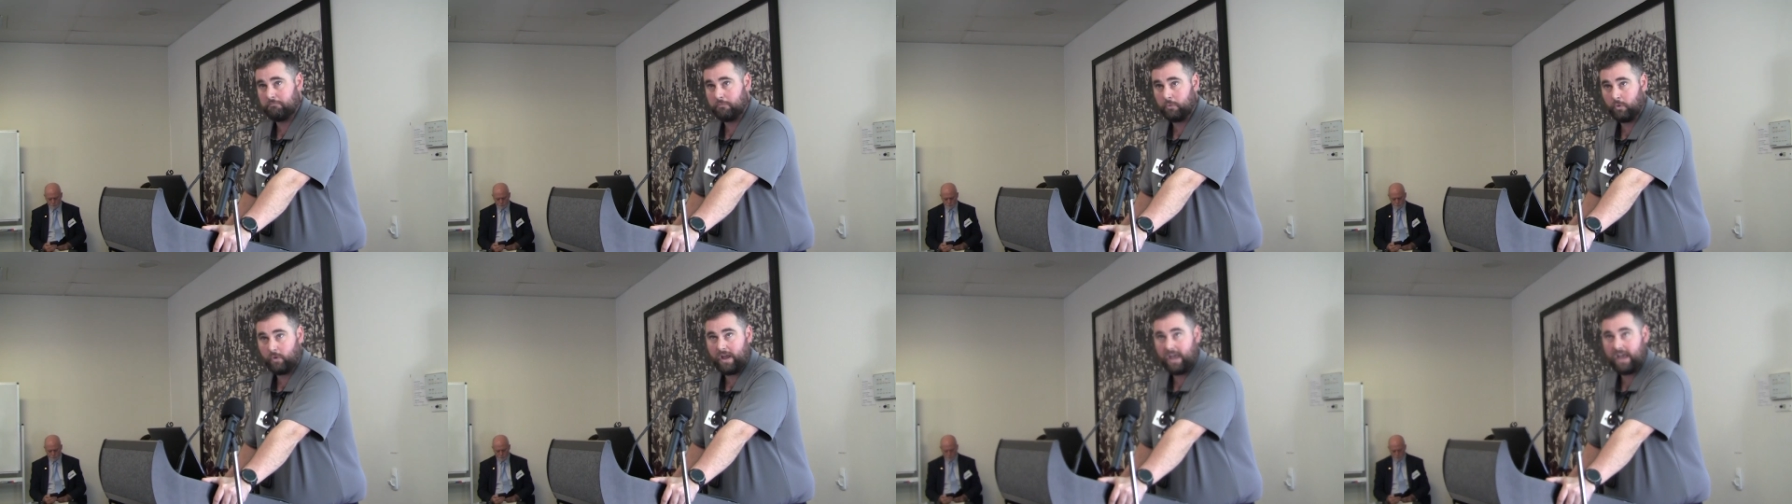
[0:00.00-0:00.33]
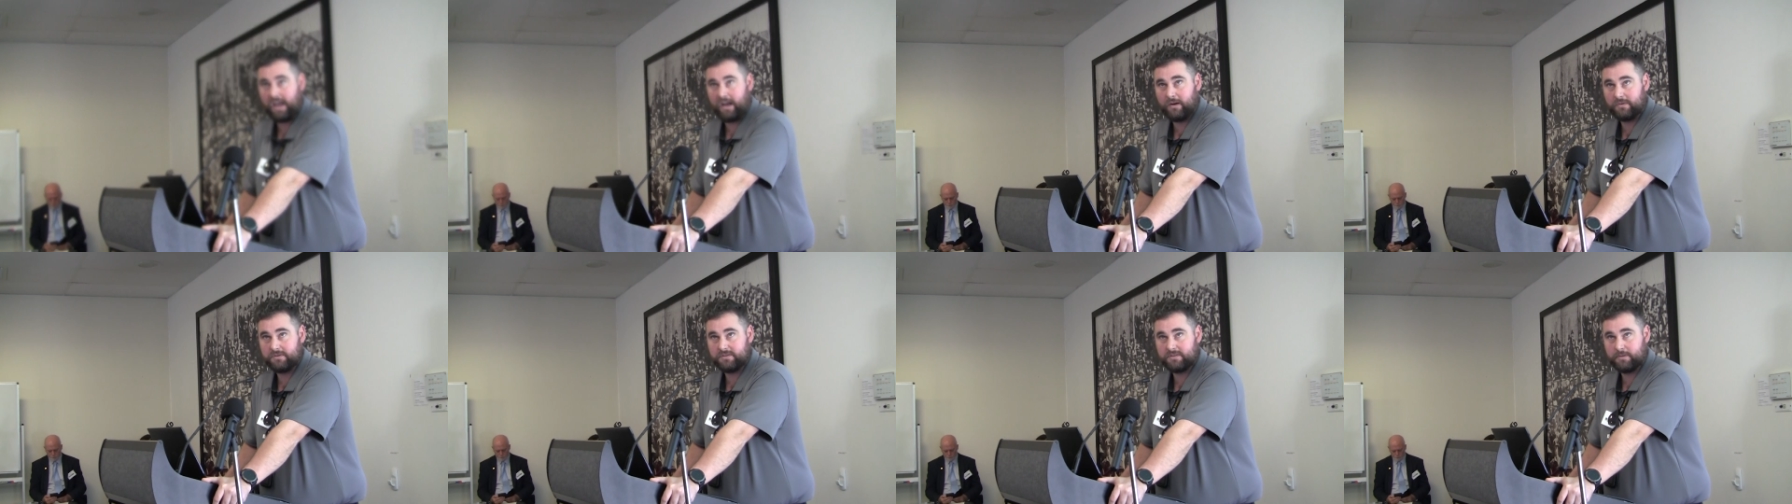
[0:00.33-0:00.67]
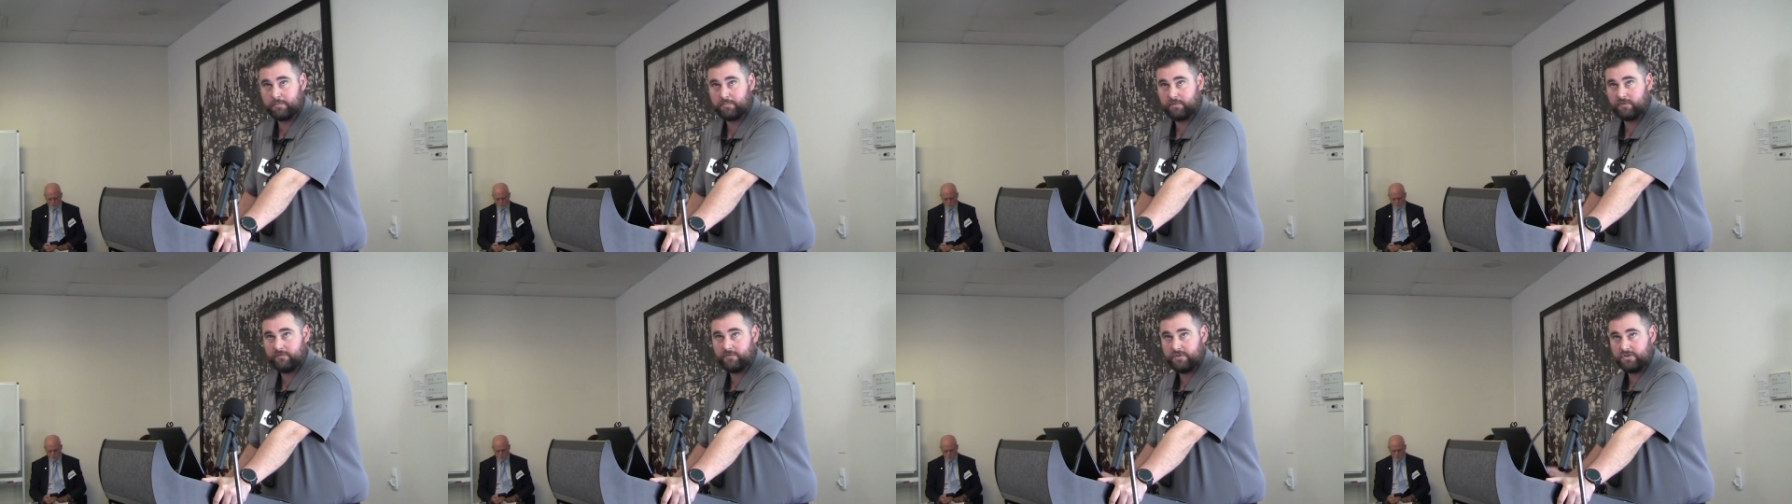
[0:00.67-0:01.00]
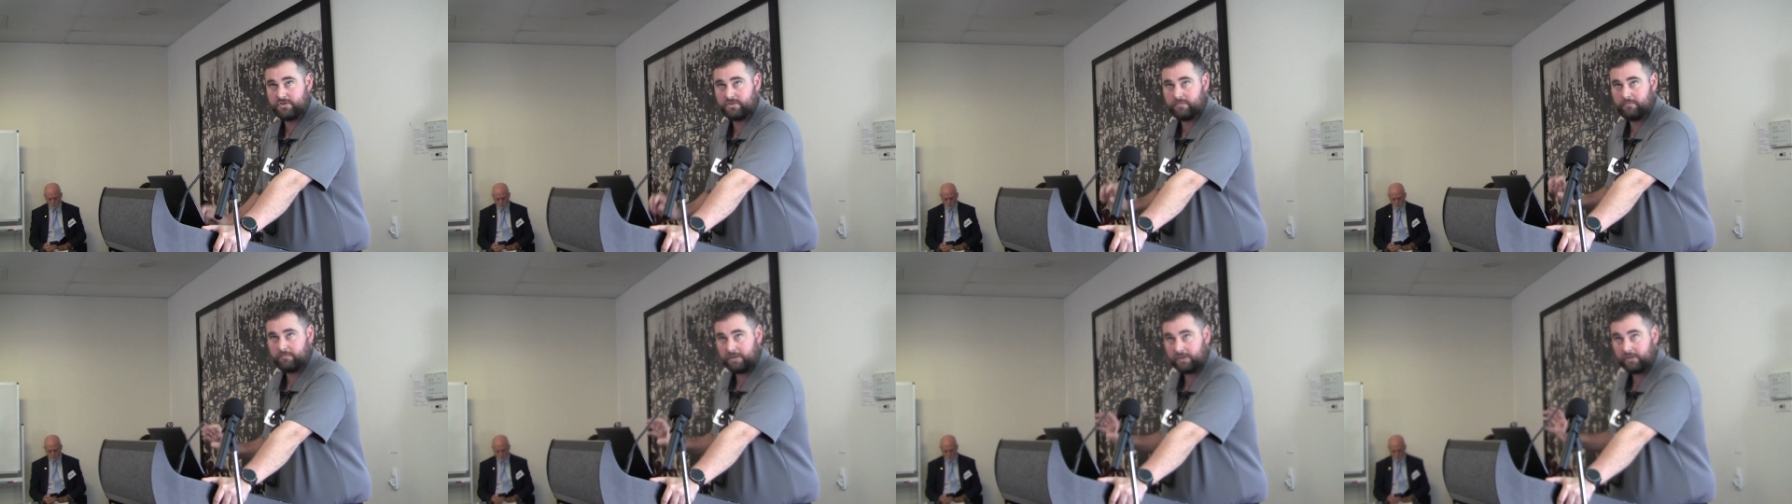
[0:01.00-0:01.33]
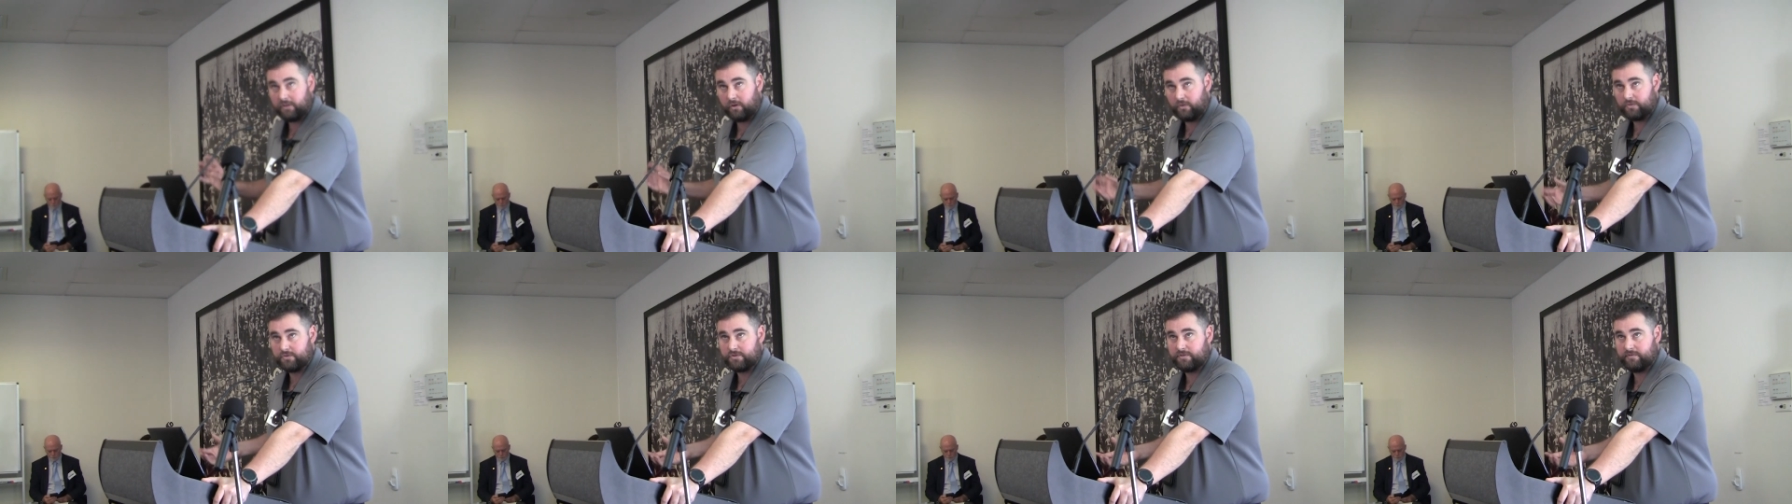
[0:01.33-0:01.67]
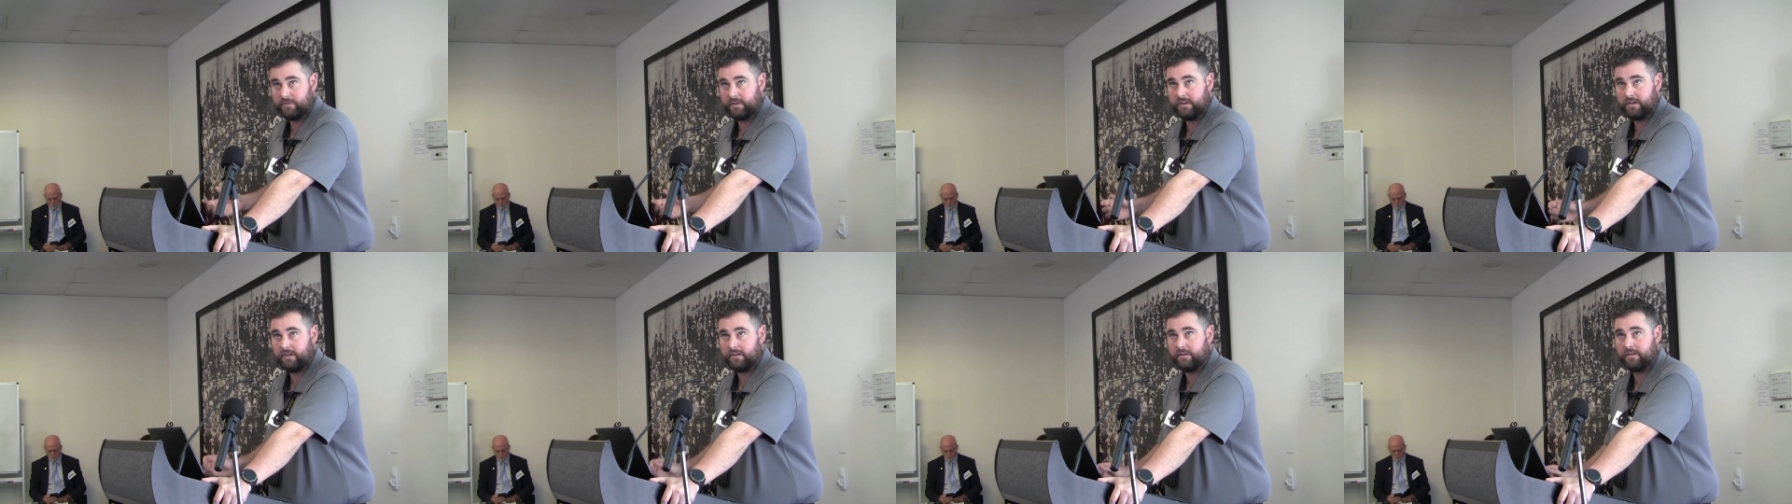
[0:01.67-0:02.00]
or how has the provision been
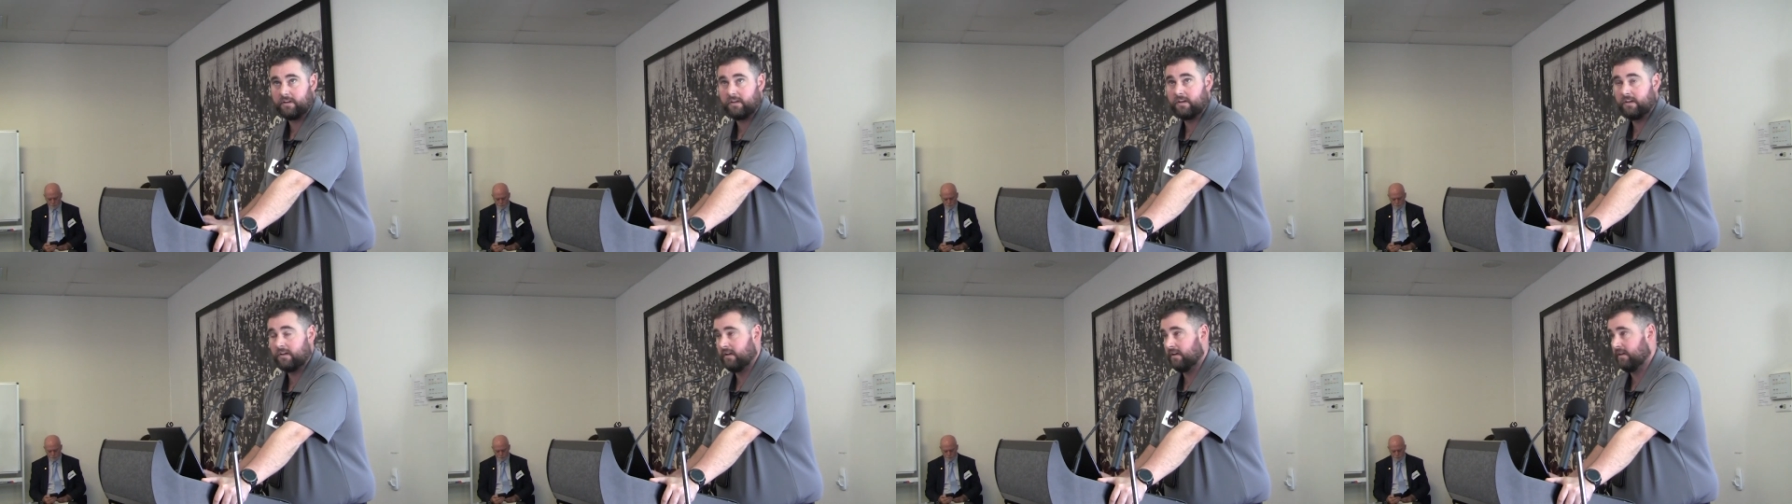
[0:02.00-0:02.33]
contravened?